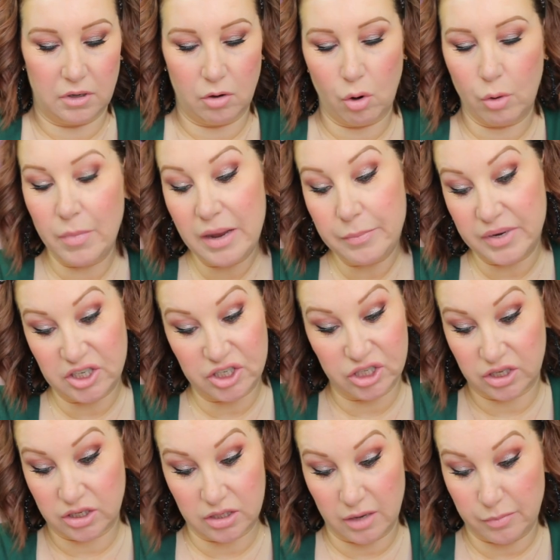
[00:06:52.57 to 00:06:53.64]
Or maybe it's
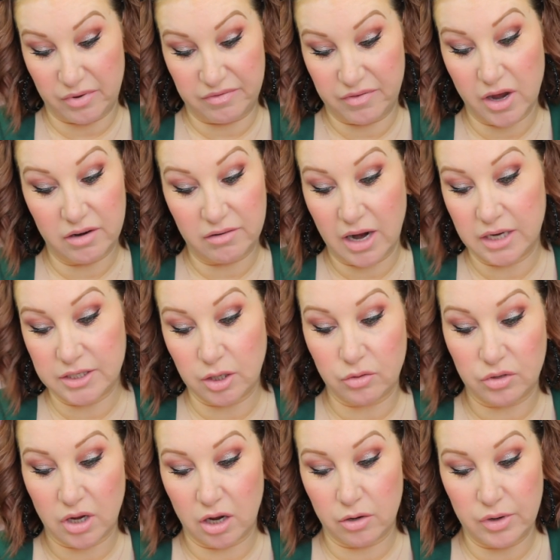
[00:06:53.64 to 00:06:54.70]
just because I prefer it. I
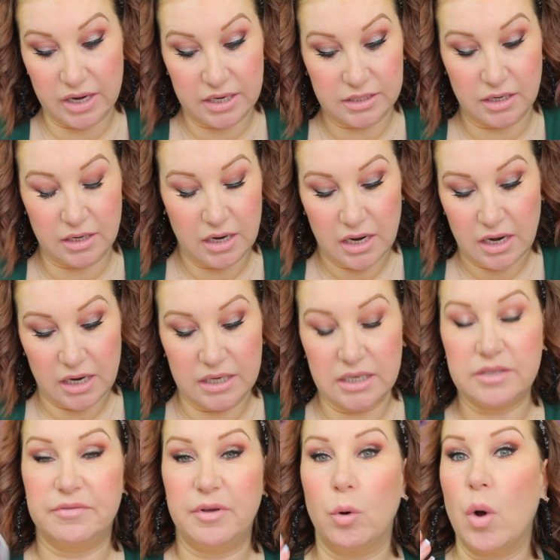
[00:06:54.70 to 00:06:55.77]
don't know. It
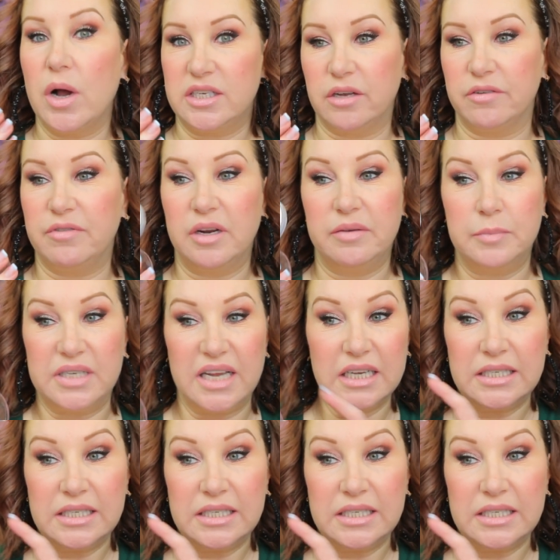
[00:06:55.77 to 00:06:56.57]
doesn't feel quite so flimsy.